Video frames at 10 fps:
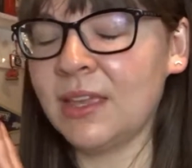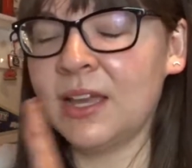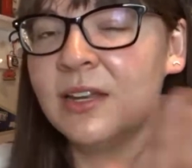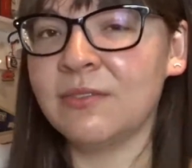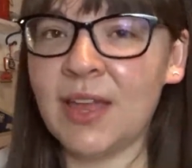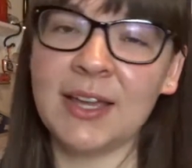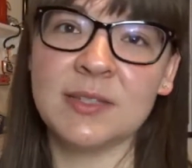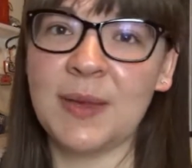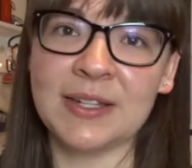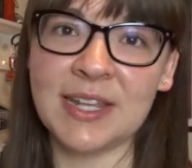kind of
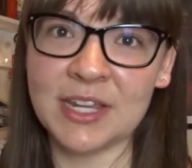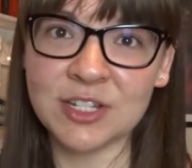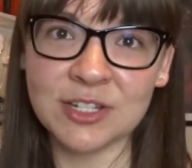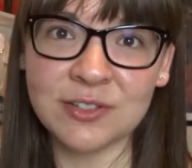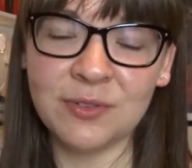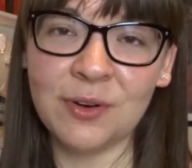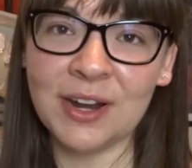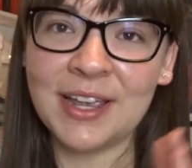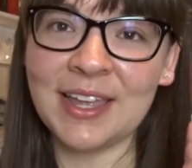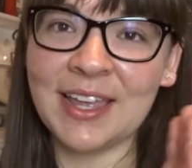expectations for
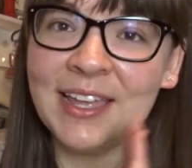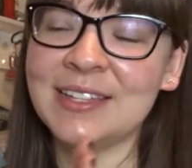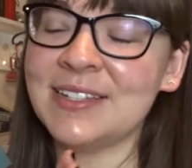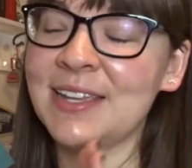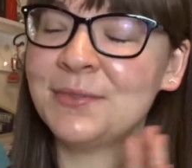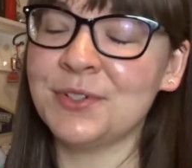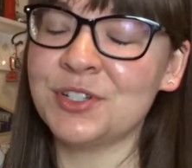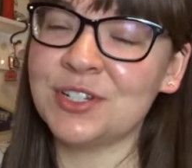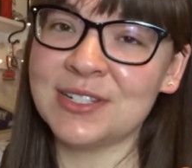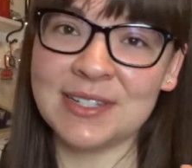it, and it was
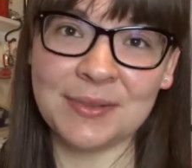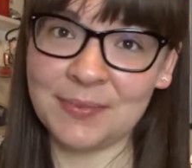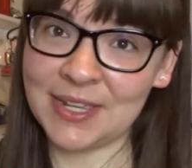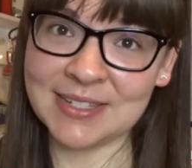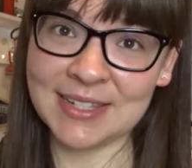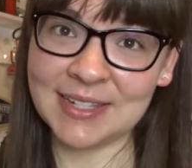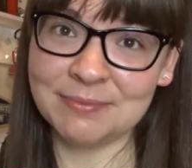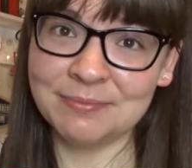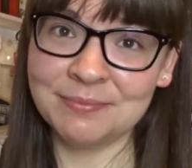just amazing.